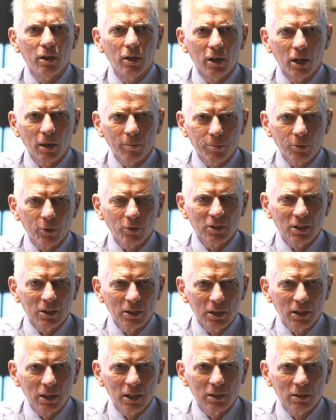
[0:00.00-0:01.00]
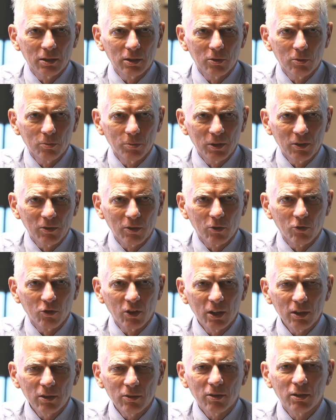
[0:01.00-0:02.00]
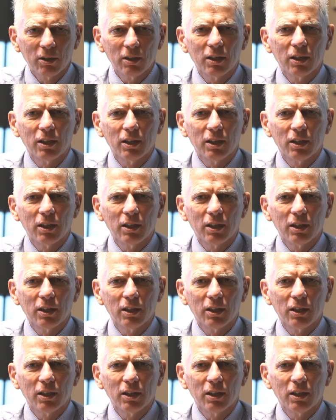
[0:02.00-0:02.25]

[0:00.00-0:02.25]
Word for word: airport dedicated to business jet.